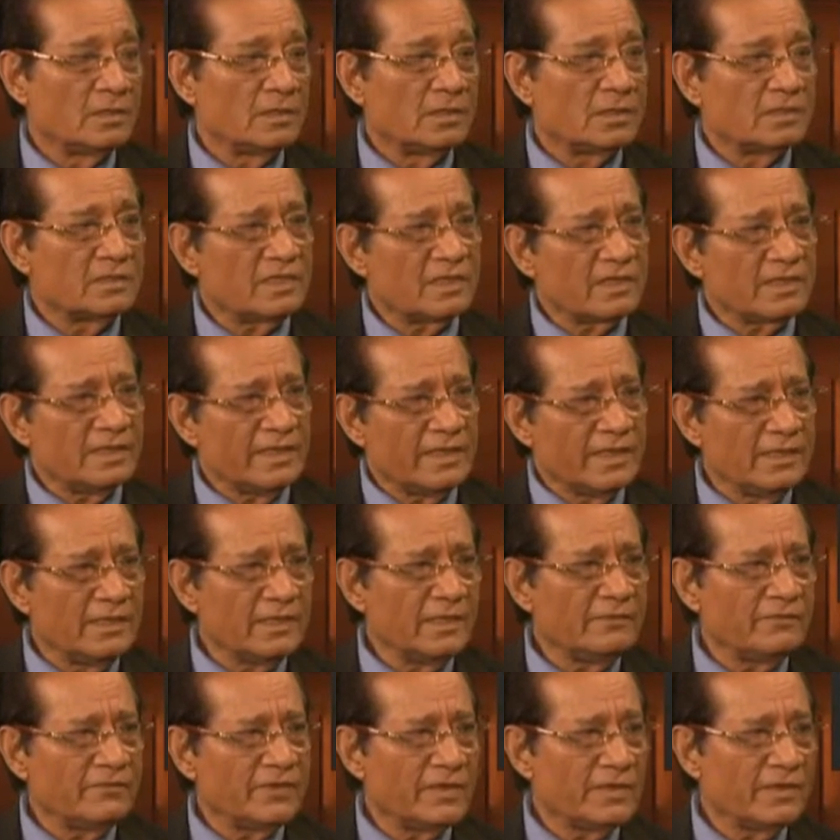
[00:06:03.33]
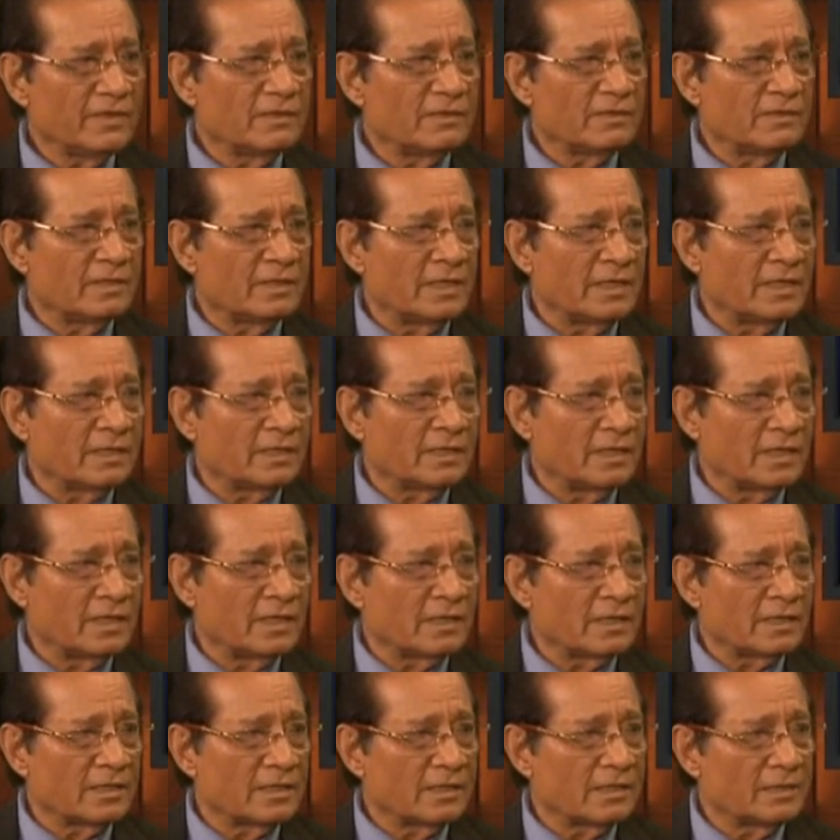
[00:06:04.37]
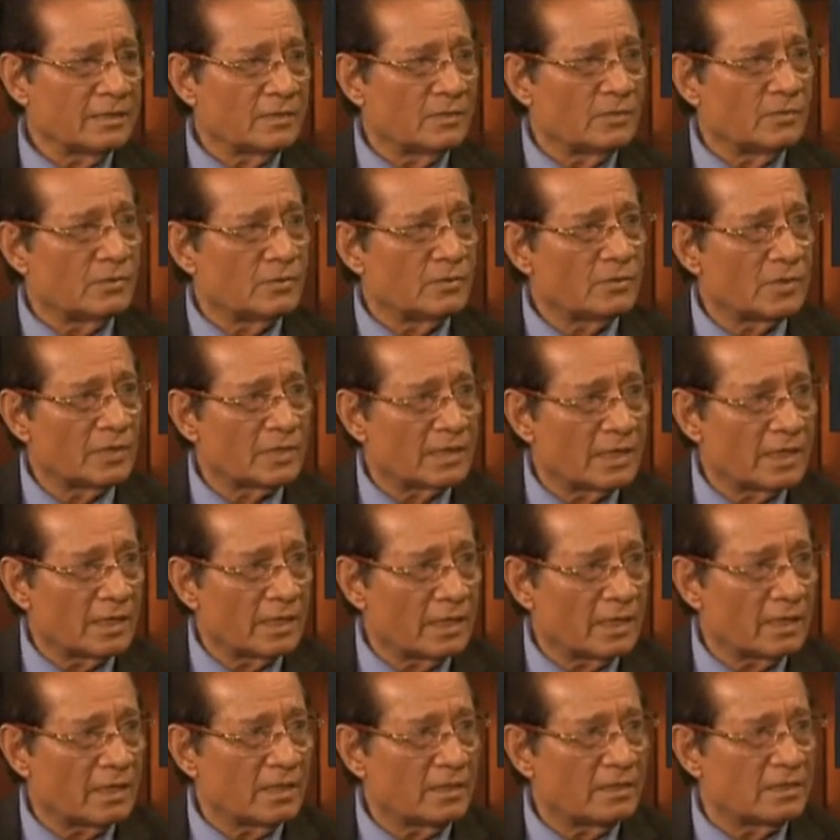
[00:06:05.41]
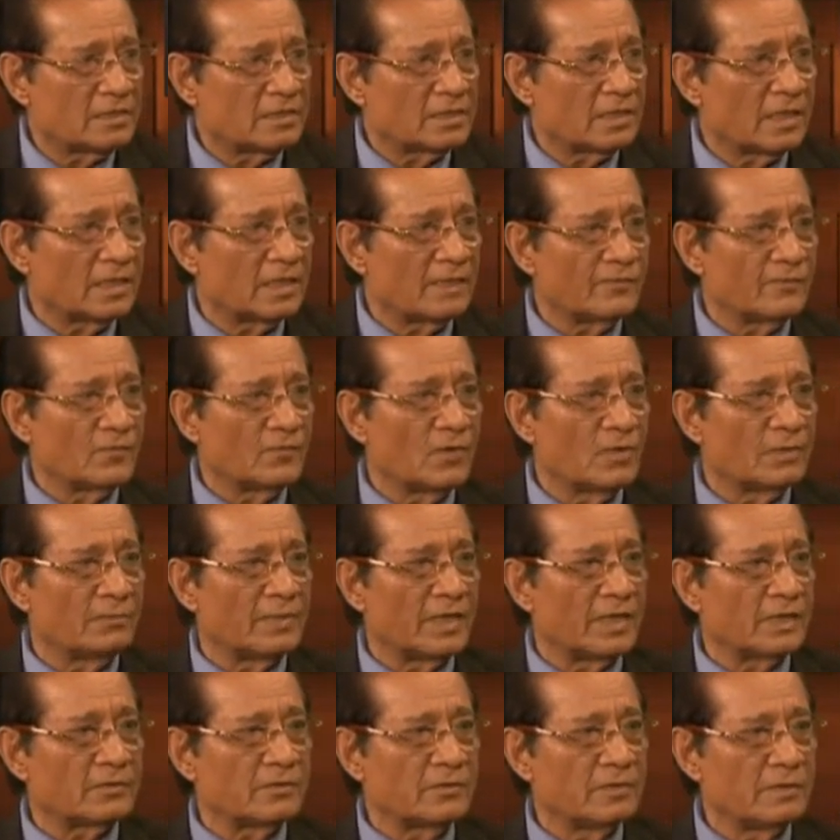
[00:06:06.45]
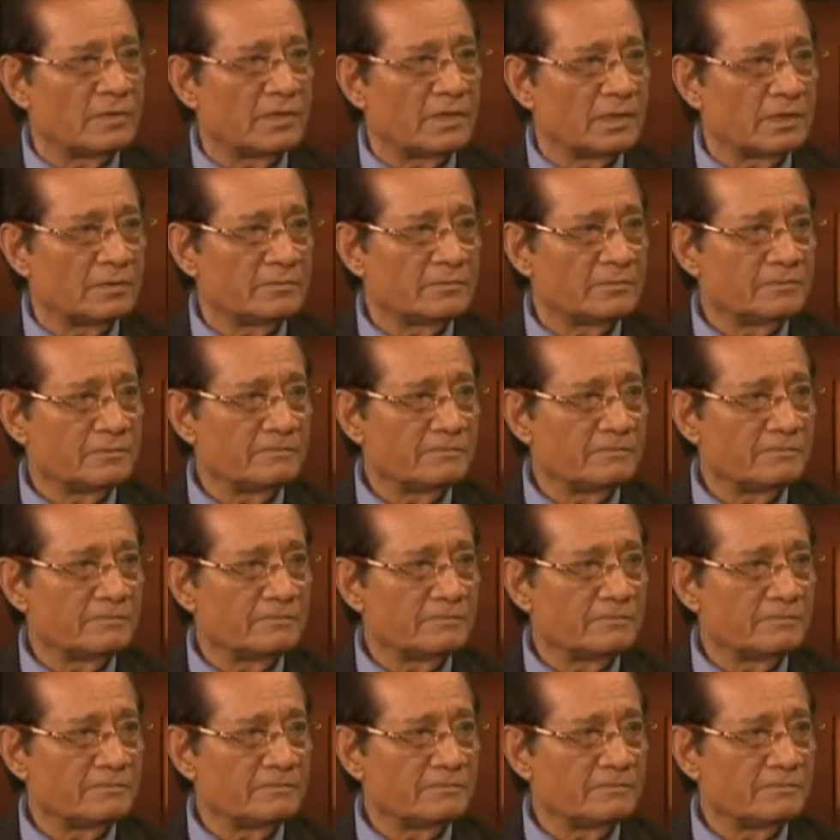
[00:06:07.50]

Is there any way that I can go to Canada instead of going back to India?